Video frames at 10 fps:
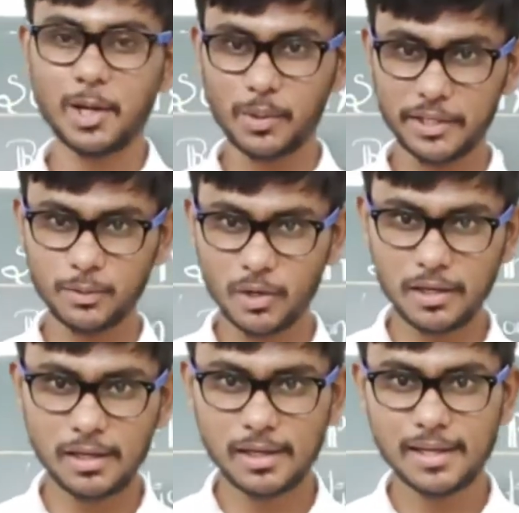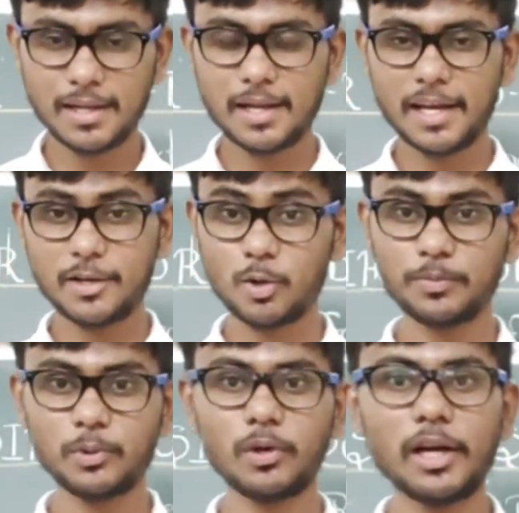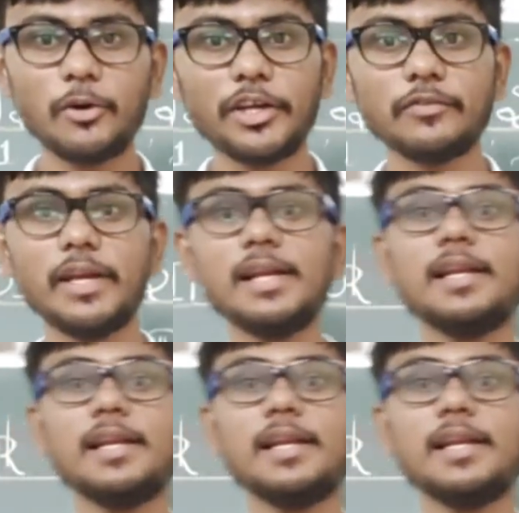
how are you all? I hope you all are doing well.